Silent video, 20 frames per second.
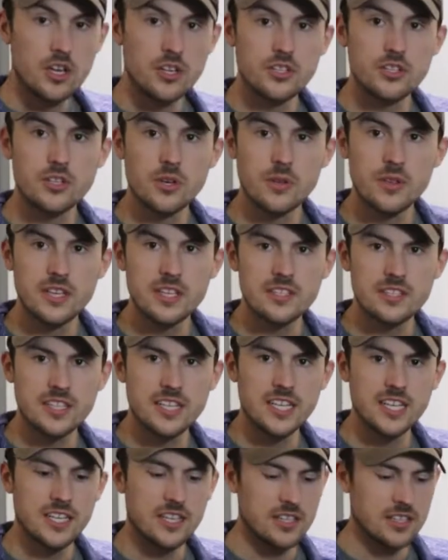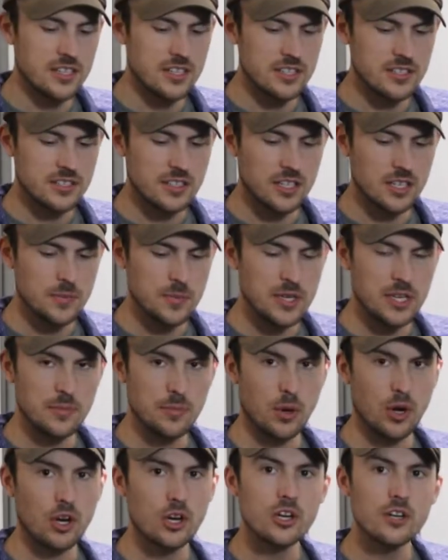So this kit is going to be
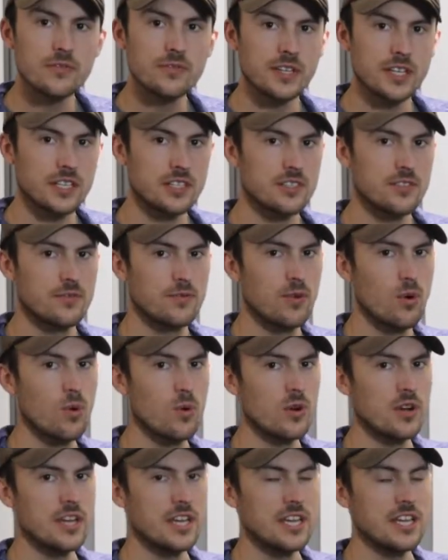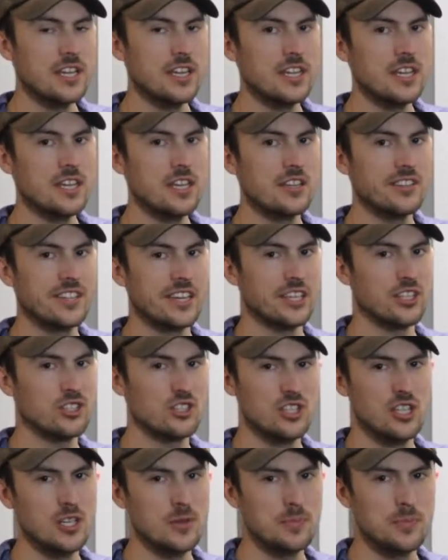perfect for any like
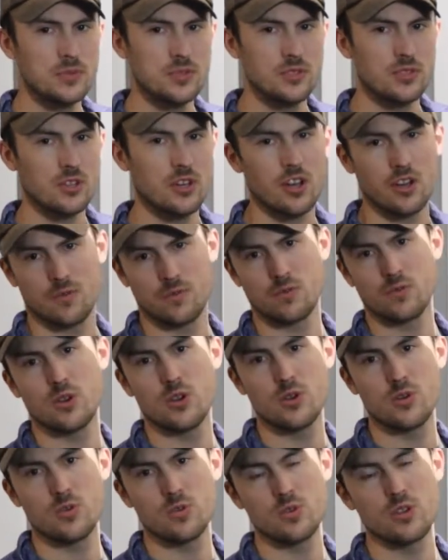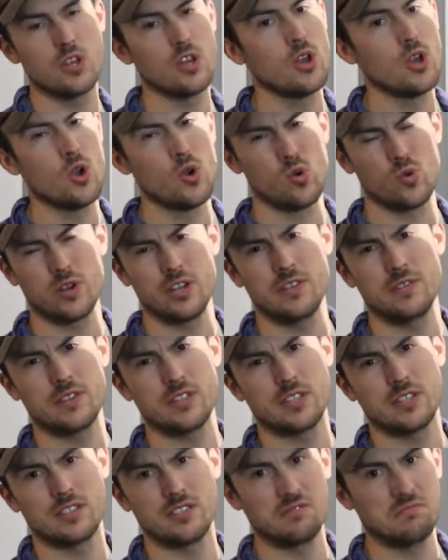Jeeps off-road or
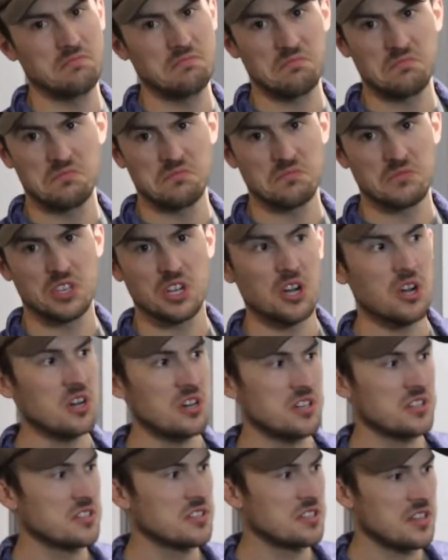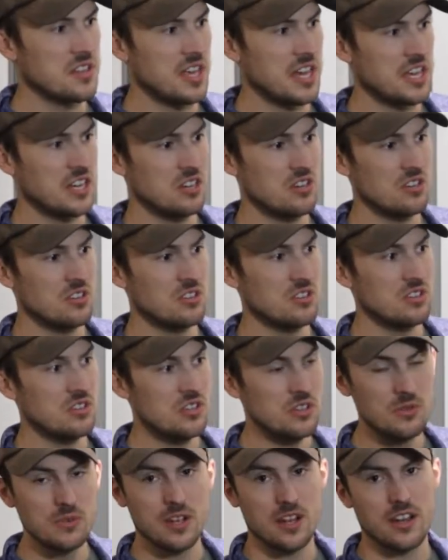even cars that
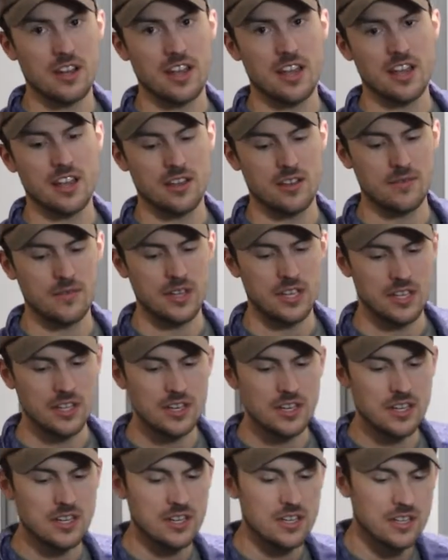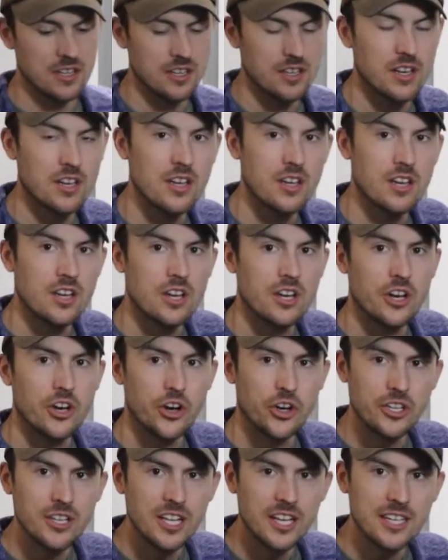do not have any
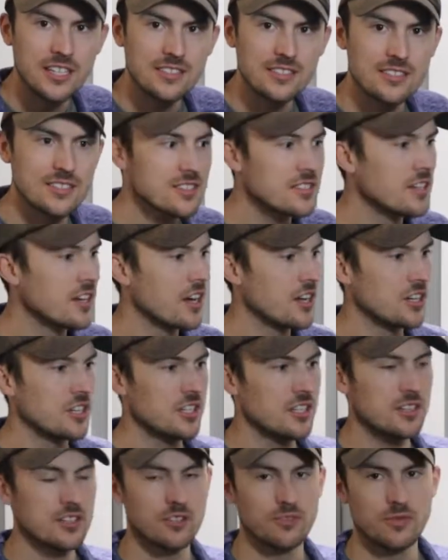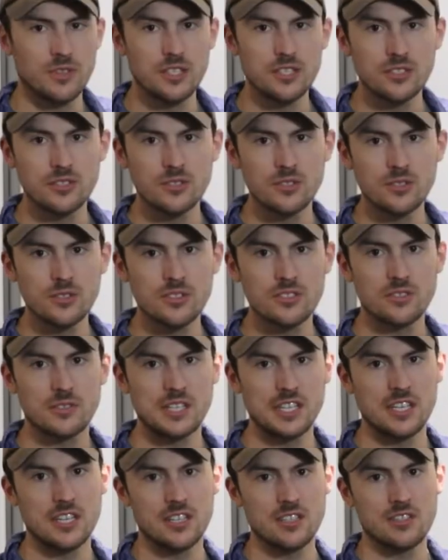hood lights underneath their vehicles,
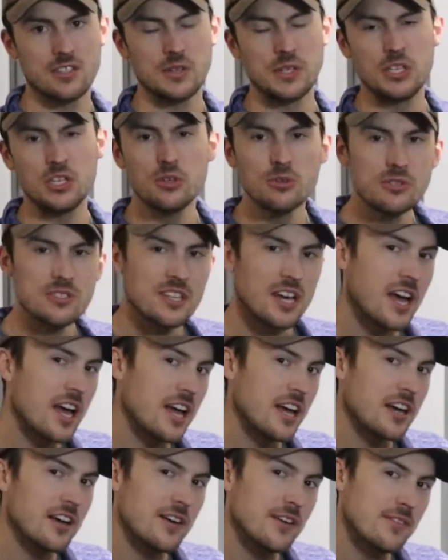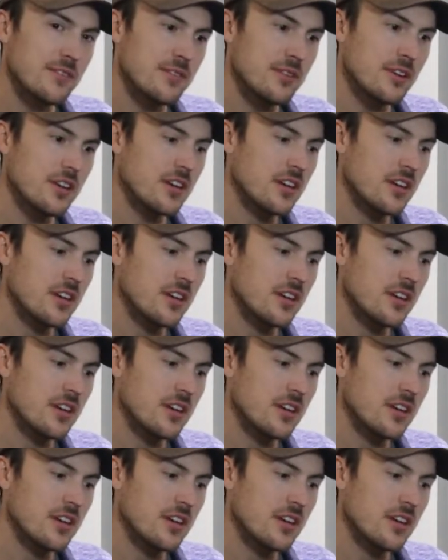because they used to have